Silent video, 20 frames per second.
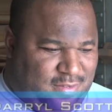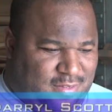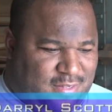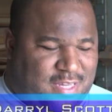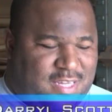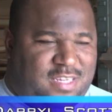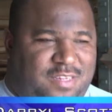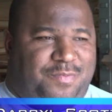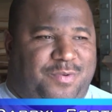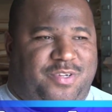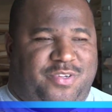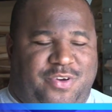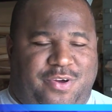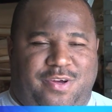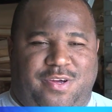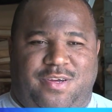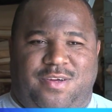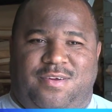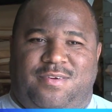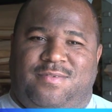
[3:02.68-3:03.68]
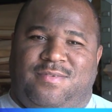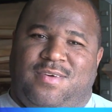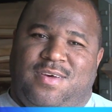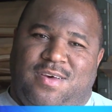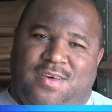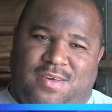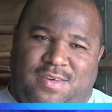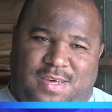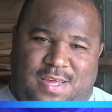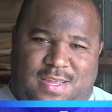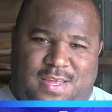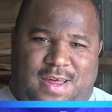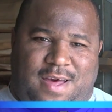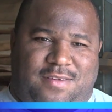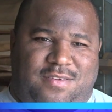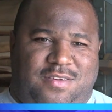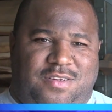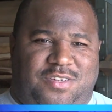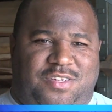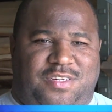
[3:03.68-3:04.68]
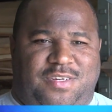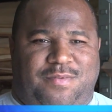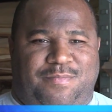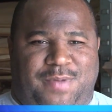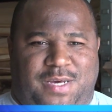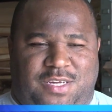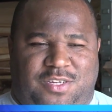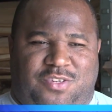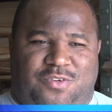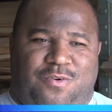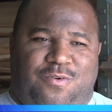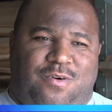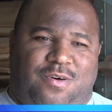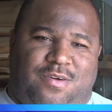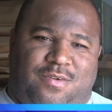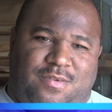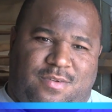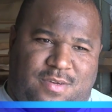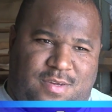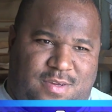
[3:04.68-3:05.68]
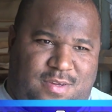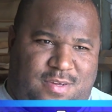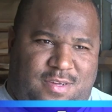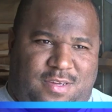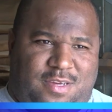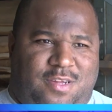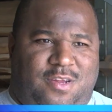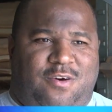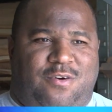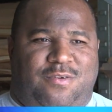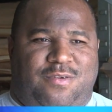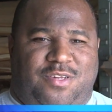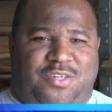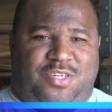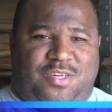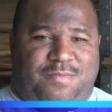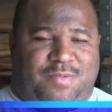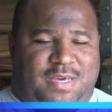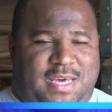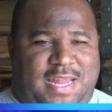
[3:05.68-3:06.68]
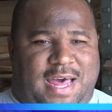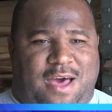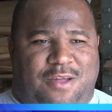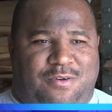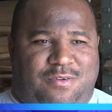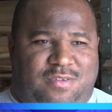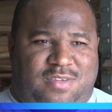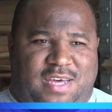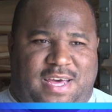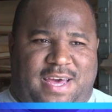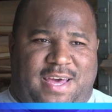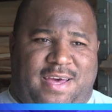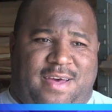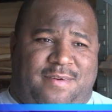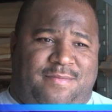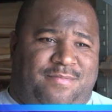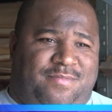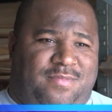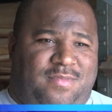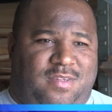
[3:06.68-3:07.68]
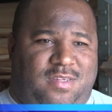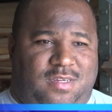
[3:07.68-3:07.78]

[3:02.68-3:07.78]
Get this material, getting it out to the ship, making sure, the ship get out on time.